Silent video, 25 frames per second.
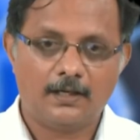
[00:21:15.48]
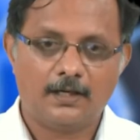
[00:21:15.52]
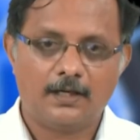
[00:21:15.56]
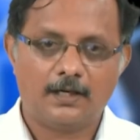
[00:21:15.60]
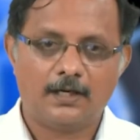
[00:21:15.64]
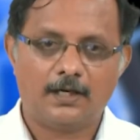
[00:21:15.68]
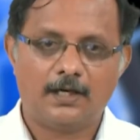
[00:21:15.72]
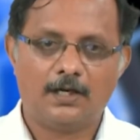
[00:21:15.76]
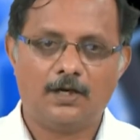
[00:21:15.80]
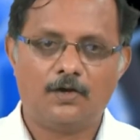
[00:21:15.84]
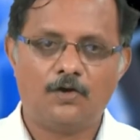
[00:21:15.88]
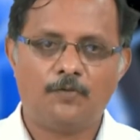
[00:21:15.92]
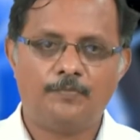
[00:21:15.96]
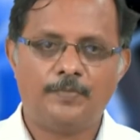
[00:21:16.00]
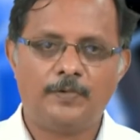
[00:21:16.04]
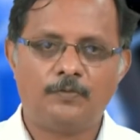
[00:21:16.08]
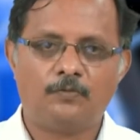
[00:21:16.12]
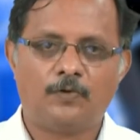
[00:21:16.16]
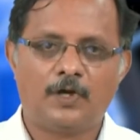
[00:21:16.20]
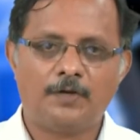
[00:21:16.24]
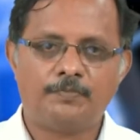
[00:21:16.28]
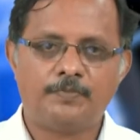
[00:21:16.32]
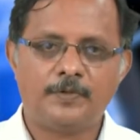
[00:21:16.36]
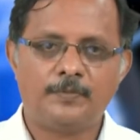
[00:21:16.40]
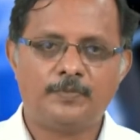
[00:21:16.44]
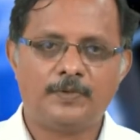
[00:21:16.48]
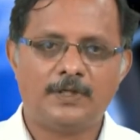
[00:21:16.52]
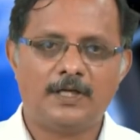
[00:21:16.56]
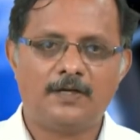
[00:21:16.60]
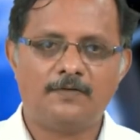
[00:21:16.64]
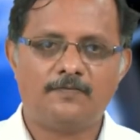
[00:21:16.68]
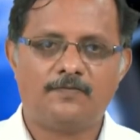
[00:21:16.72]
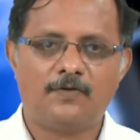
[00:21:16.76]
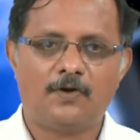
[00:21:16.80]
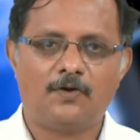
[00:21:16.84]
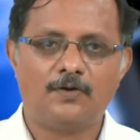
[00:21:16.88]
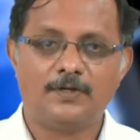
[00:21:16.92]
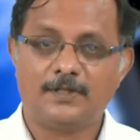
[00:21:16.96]
Now, what people have
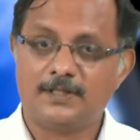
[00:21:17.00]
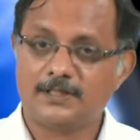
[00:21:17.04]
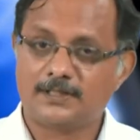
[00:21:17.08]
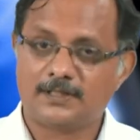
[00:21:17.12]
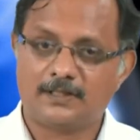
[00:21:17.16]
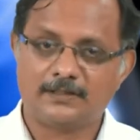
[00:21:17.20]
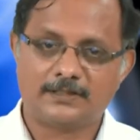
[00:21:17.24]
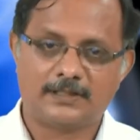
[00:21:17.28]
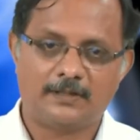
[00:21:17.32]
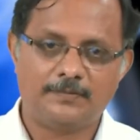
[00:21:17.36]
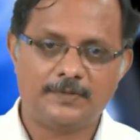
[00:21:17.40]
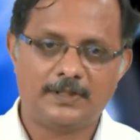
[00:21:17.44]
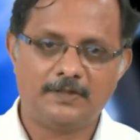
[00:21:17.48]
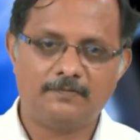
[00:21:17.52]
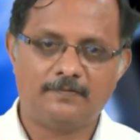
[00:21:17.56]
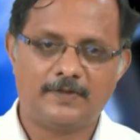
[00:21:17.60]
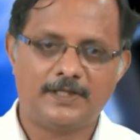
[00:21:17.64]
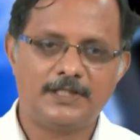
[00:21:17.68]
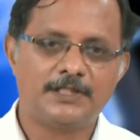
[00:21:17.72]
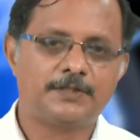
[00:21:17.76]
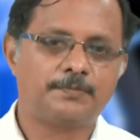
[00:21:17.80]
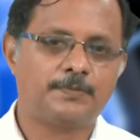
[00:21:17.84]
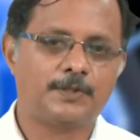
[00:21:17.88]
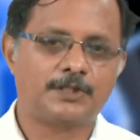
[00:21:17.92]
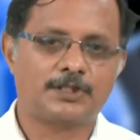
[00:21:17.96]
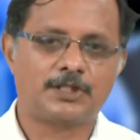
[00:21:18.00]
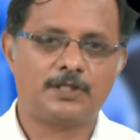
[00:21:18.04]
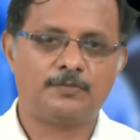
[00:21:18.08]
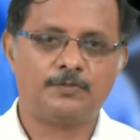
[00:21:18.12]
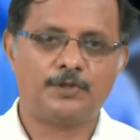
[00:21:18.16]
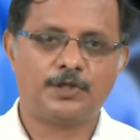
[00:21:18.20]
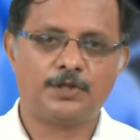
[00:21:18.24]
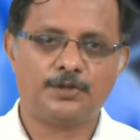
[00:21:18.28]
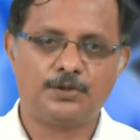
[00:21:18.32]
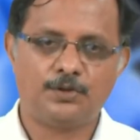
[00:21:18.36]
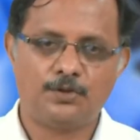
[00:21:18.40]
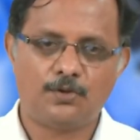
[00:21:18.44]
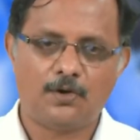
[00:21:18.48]
found is on something very special about
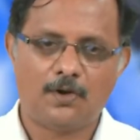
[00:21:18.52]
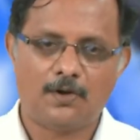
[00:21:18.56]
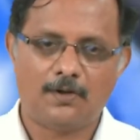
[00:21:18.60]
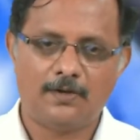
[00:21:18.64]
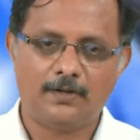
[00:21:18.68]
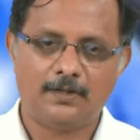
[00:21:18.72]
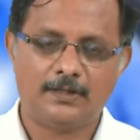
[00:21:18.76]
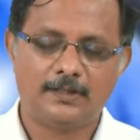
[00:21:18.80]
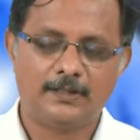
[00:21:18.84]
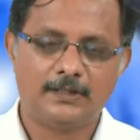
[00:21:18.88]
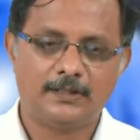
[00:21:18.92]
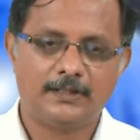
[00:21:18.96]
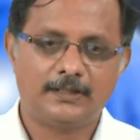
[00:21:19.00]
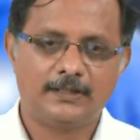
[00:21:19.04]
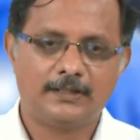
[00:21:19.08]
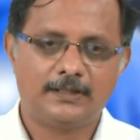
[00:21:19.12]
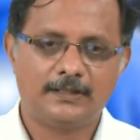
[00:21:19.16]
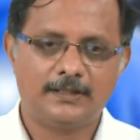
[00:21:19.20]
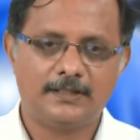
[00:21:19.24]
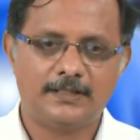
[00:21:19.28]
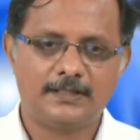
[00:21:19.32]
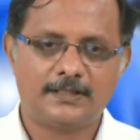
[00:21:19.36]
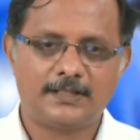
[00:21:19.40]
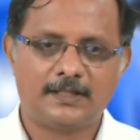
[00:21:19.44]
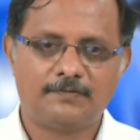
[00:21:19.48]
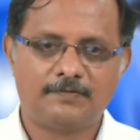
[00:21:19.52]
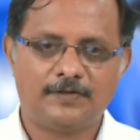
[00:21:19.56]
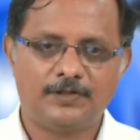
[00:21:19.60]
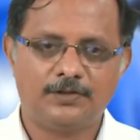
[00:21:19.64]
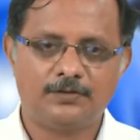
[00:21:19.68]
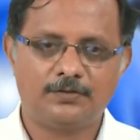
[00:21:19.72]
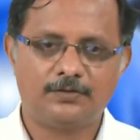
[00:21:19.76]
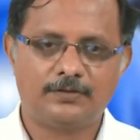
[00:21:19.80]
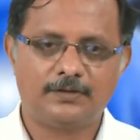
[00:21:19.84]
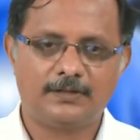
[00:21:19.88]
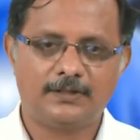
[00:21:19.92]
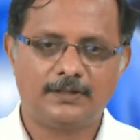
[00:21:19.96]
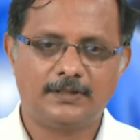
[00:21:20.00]
a neuron is that when
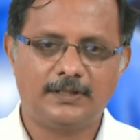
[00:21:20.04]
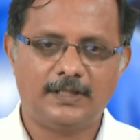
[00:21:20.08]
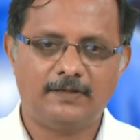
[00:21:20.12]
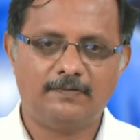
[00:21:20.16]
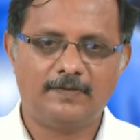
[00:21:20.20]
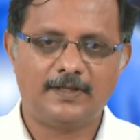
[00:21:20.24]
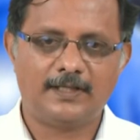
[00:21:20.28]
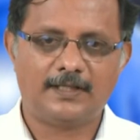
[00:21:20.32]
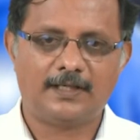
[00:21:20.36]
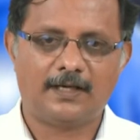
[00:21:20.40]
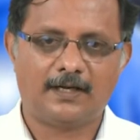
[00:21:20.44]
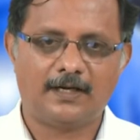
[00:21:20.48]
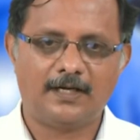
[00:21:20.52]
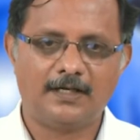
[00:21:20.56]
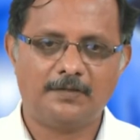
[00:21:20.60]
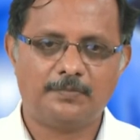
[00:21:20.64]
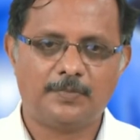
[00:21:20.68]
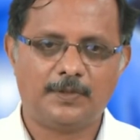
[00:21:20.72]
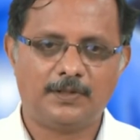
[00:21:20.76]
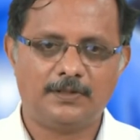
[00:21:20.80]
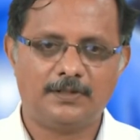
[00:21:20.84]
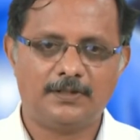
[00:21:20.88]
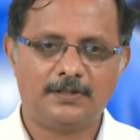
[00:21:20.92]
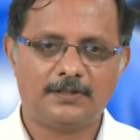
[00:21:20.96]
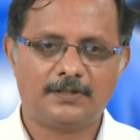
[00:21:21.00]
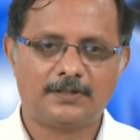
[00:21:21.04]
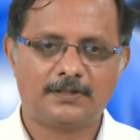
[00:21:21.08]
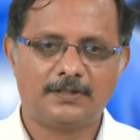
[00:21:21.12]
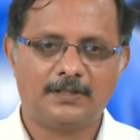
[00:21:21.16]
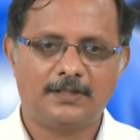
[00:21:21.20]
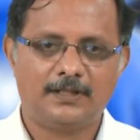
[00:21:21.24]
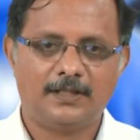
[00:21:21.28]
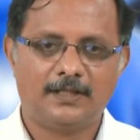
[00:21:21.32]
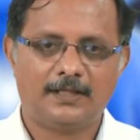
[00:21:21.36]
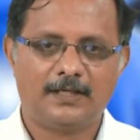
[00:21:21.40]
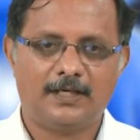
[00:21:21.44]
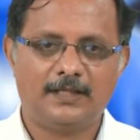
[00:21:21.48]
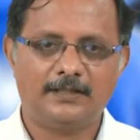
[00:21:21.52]
you give a current pulse,
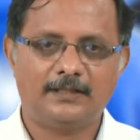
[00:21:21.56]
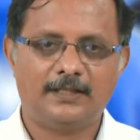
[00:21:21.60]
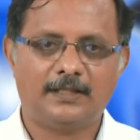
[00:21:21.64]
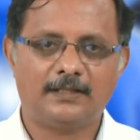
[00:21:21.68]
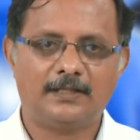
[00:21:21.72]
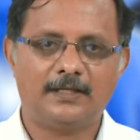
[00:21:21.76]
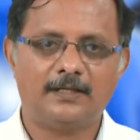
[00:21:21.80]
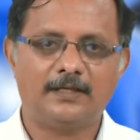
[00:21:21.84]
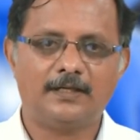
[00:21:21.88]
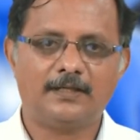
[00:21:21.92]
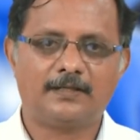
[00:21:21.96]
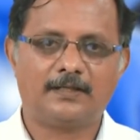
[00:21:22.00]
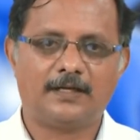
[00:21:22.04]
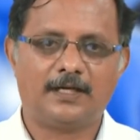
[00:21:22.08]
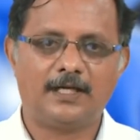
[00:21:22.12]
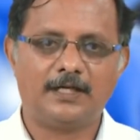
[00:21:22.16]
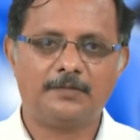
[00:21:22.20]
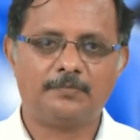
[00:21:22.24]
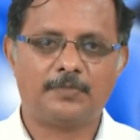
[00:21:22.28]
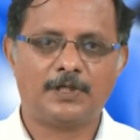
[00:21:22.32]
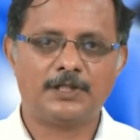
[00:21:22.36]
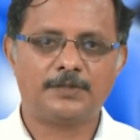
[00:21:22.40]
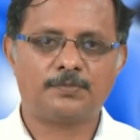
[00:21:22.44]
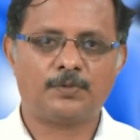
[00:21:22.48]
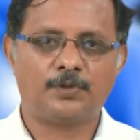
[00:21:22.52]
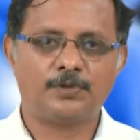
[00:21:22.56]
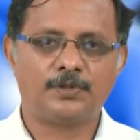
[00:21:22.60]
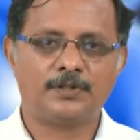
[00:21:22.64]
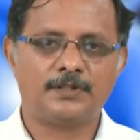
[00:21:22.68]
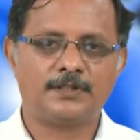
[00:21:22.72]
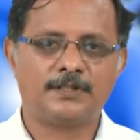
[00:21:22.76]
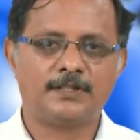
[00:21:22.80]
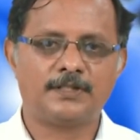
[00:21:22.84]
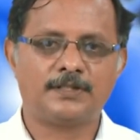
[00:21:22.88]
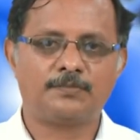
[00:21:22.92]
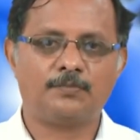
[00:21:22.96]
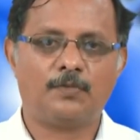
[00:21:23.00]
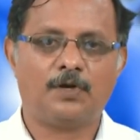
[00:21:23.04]
right, that little current pulse produces
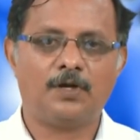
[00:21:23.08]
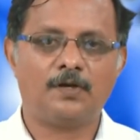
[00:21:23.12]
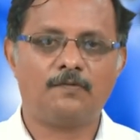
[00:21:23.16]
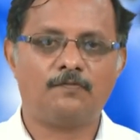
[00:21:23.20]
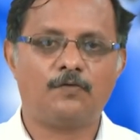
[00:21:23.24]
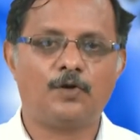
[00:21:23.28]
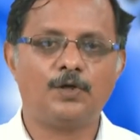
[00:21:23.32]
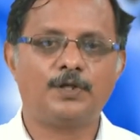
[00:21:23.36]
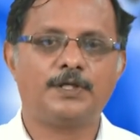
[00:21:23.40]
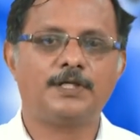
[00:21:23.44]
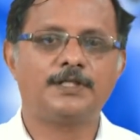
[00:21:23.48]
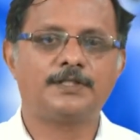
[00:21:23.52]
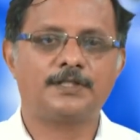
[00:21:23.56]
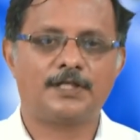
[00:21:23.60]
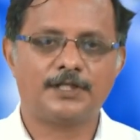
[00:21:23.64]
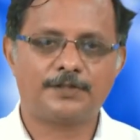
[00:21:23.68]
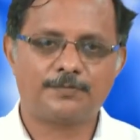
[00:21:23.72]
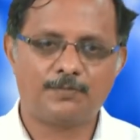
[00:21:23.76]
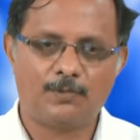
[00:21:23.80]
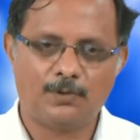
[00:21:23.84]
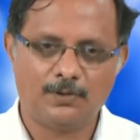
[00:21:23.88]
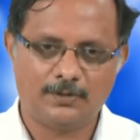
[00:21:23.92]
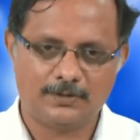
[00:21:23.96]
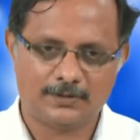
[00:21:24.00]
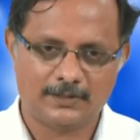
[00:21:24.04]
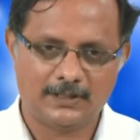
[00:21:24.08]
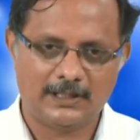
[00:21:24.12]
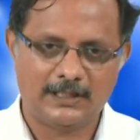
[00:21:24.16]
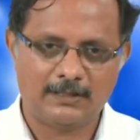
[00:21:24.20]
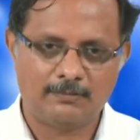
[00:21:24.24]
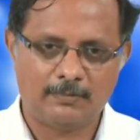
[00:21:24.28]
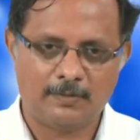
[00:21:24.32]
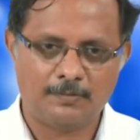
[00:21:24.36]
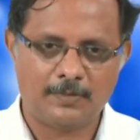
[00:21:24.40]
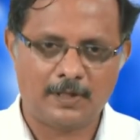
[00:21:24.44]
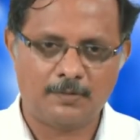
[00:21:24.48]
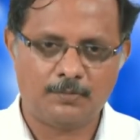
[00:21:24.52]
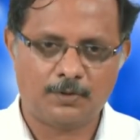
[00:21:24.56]
a small voltage response in the
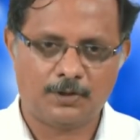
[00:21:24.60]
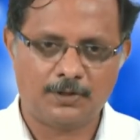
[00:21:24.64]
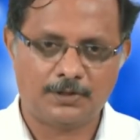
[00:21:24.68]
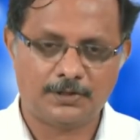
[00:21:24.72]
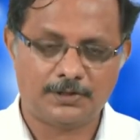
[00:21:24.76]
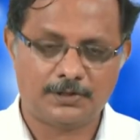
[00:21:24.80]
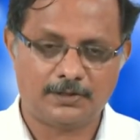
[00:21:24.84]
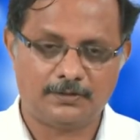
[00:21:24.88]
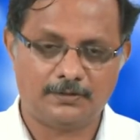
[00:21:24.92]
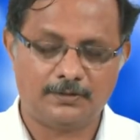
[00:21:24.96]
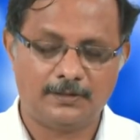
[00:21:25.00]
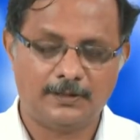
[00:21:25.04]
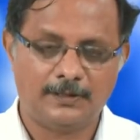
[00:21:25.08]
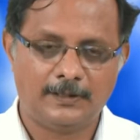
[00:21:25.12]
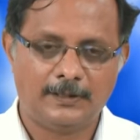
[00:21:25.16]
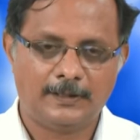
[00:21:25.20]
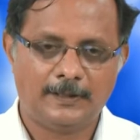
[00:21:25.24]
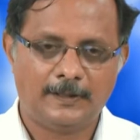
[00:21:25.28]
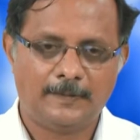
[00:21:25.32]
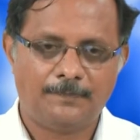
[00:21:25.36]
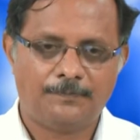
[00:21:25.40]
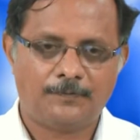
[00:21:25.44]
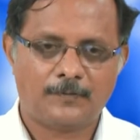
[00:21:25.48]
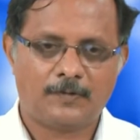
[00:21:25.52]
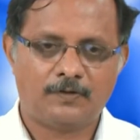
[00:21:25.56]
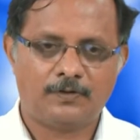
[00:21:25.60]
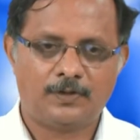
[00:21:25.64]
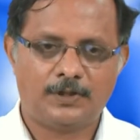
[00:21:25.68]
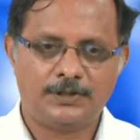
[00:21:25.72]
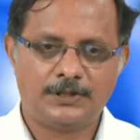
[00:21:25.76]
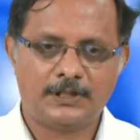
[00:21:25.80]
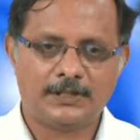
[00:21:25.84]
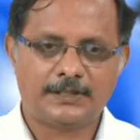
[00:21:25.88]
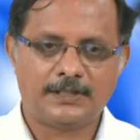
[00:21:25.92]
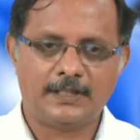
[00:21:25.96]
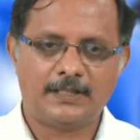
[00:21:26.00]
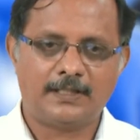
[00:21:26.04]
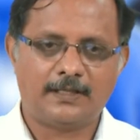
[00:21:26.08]
membrane potential. So, you are
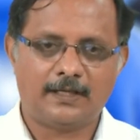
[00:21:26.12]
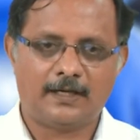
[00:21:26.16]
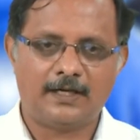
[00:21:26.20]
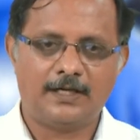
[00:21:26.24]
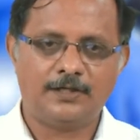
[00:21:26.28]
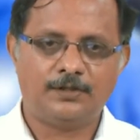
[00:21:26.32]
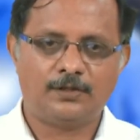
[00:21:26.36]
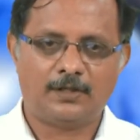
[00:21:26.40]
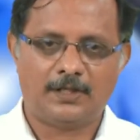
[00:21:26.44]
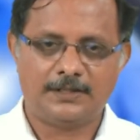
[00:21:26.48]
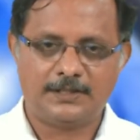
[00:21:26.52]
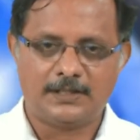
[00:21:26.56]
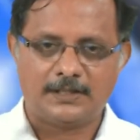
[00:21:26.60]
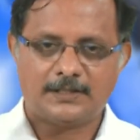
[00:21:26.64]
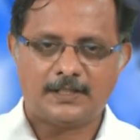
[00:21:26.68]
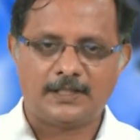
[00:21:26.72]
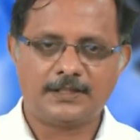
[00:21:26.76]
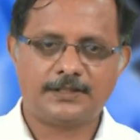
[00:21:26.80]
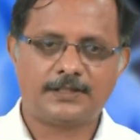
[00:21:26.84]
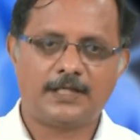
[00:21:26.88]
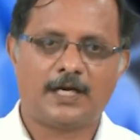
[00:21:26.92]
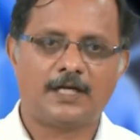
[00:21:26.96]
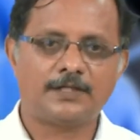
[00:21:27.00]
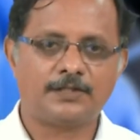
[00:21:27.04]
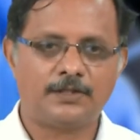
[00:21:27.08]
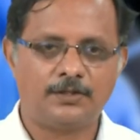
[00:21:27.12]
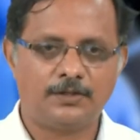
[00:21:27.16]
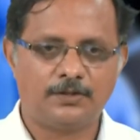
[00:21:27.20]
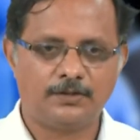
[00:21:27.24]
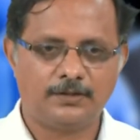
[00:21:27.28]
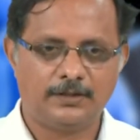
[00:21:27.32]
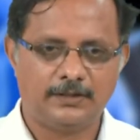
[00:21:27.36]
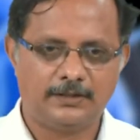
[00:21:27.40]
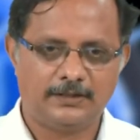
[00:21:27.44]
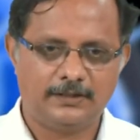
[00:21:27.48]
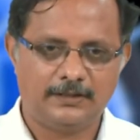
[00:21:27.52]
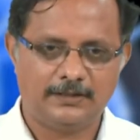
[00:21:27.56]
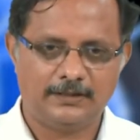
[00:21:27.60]
injecting current, you are injecting charge into
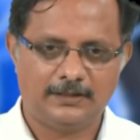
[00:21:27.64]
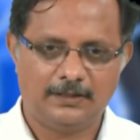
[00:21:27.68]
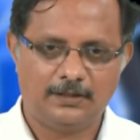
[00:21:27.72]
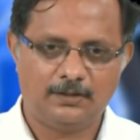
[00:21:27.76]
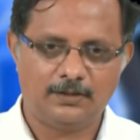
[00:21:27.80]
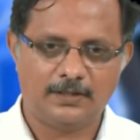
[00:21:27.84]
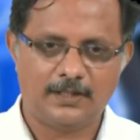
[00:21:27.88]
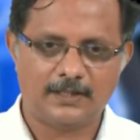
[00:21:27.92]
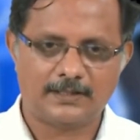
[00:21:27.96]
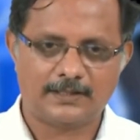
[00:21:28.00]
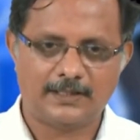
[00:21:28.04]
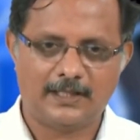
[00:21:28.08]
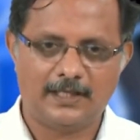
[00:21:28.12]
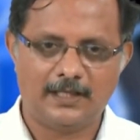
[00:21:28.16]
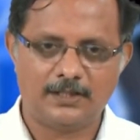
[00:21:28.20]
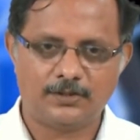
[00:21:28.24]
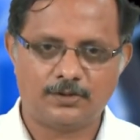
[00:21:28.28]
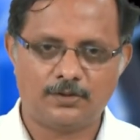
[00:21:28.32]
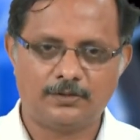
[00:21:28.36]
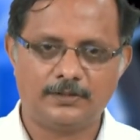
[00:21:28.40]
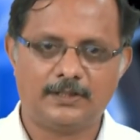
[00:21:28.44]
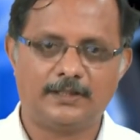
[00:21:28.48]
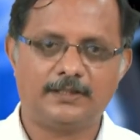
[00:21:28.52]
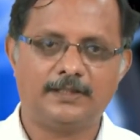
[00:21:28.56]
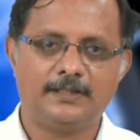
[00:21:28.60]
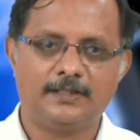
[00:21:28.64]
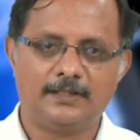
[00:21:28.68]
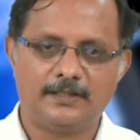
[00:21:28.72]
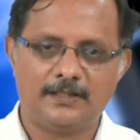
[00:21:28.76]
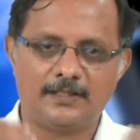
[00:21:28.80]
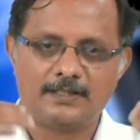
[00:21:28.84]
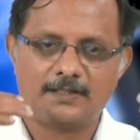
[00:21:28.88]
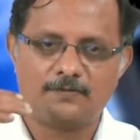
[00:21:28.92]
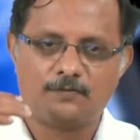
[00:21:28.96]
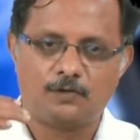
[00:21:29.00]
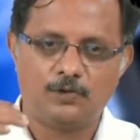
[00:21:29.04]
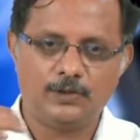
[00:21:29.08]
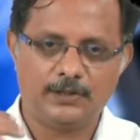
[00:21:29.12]
the cell, so that increases
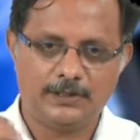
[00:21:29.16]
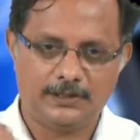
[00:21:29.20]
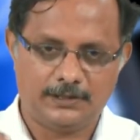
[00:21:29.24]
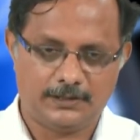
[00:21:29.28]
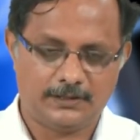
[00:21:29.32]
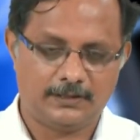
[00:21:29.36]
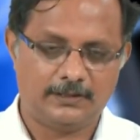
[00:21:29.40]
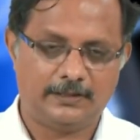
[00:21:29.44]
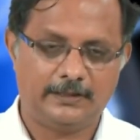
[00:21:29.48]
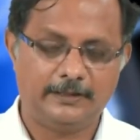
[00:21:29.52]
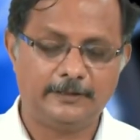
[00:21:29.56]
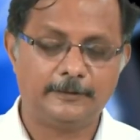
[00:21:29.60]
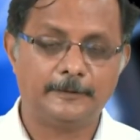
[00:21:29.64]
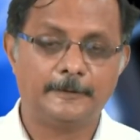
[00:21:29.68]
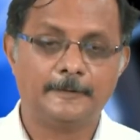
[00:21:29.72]
the voltage, right.